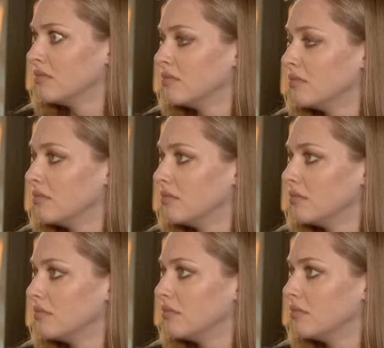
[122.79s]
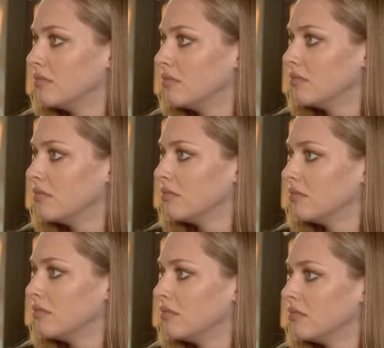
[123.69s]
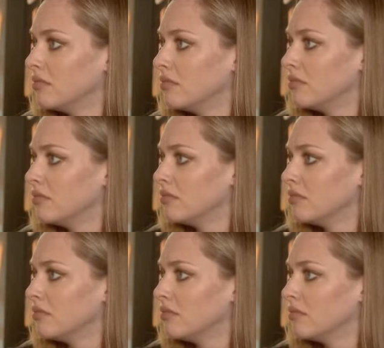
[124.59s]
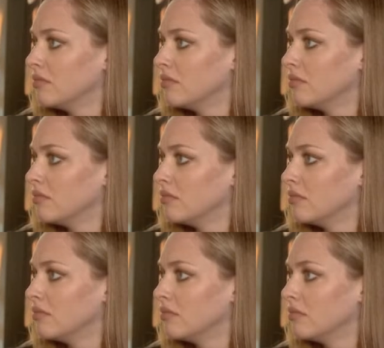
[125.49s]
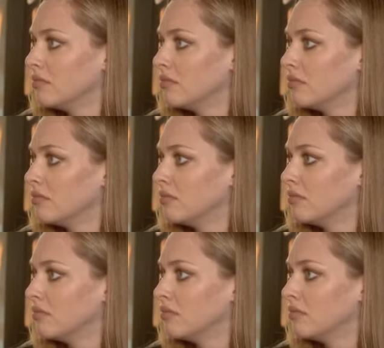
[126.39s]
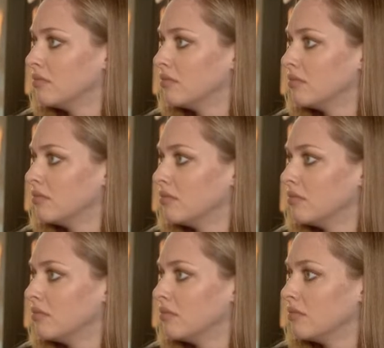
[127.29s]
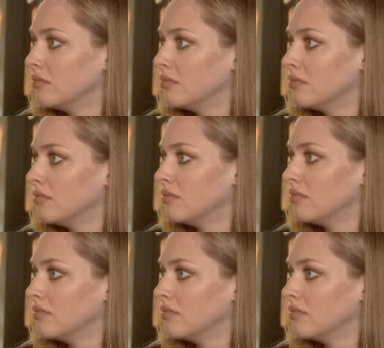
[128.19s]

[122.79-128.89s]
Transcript: (silent)